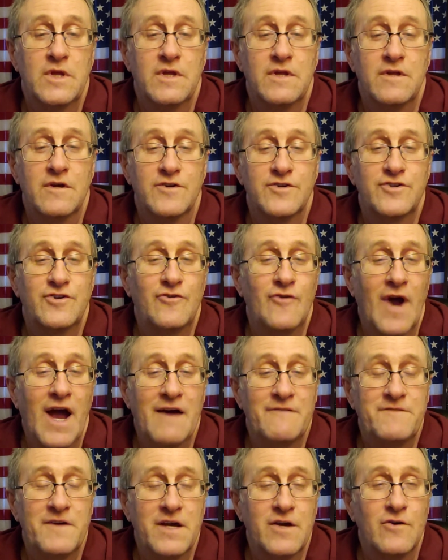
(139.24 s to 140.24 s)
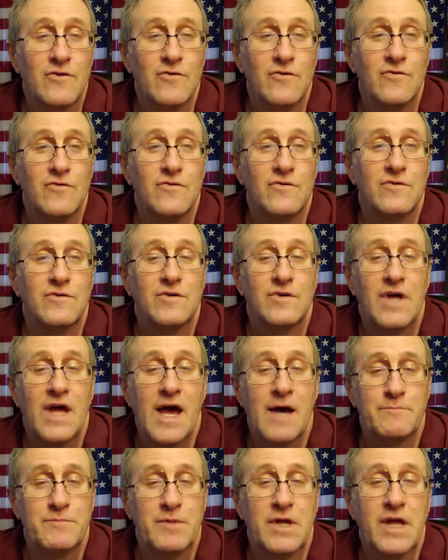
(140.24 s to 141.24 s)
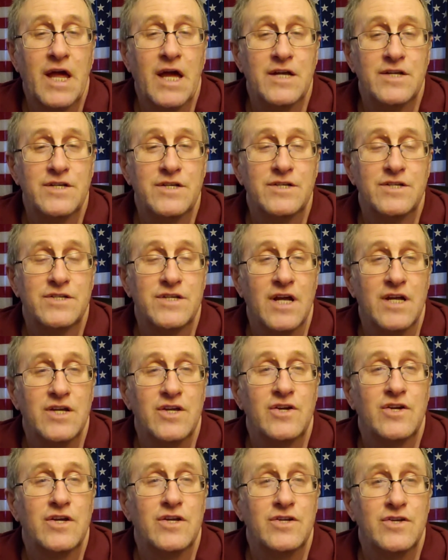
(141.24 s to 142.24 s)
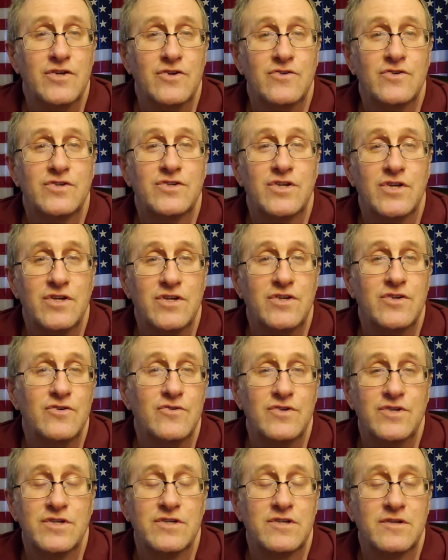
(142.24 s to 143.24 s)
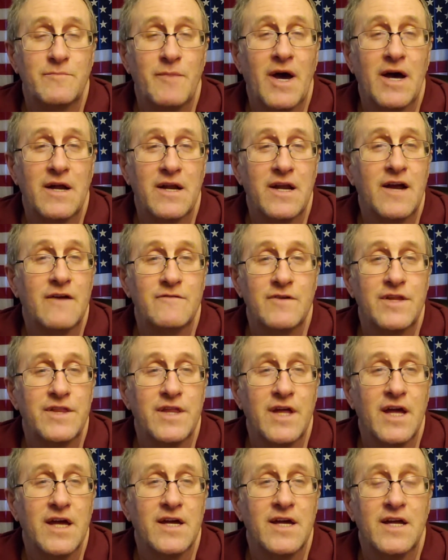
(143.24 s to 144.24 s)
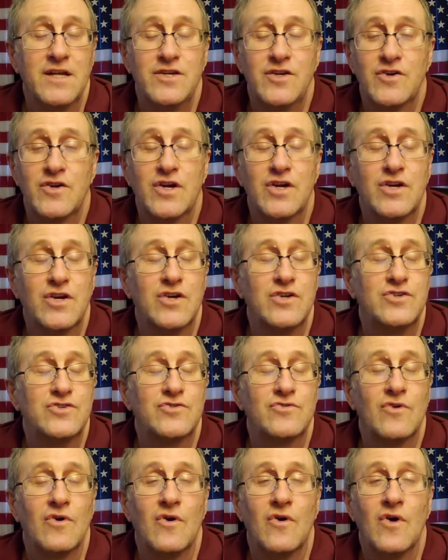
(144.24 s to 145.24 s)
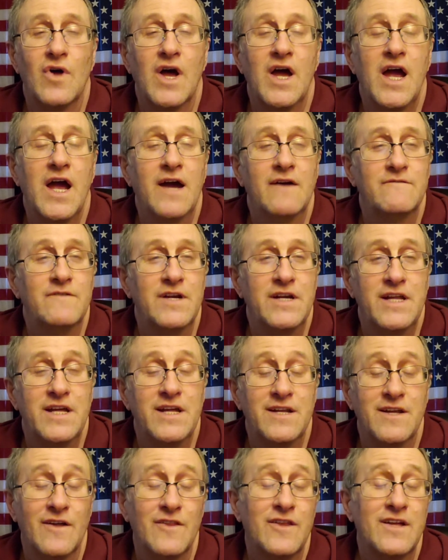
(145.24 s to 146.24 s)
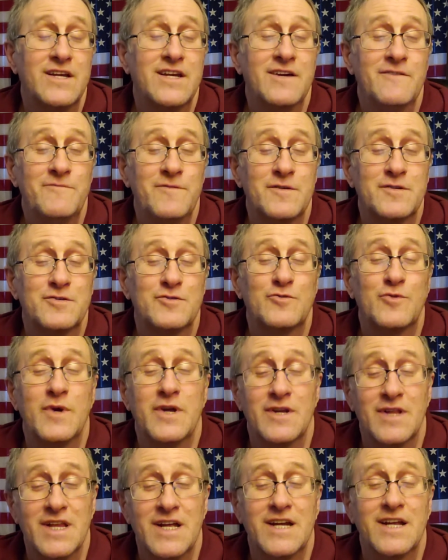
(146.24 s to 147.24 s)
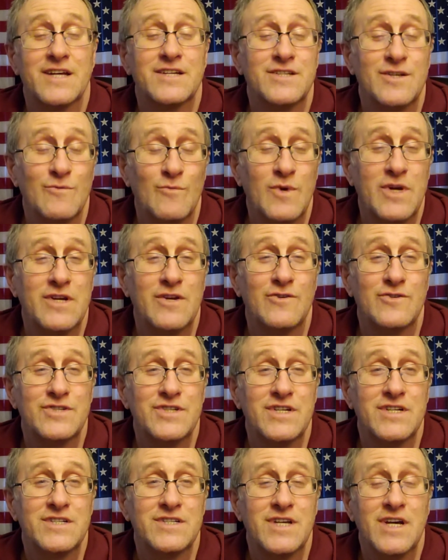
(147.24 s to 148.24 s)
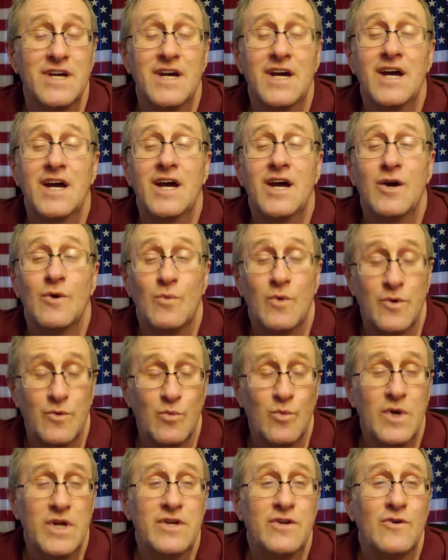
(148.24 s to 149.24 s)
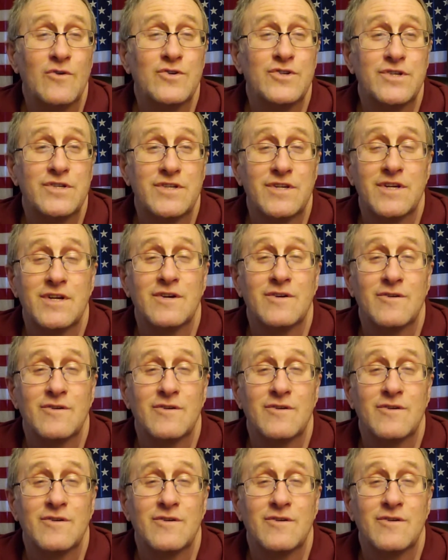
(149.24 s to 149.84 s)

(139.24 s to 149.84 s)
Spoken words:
there's graphical applications that you can use to do just about everything, and you can control every detail. The difference between Linux and Windows is, with Windows,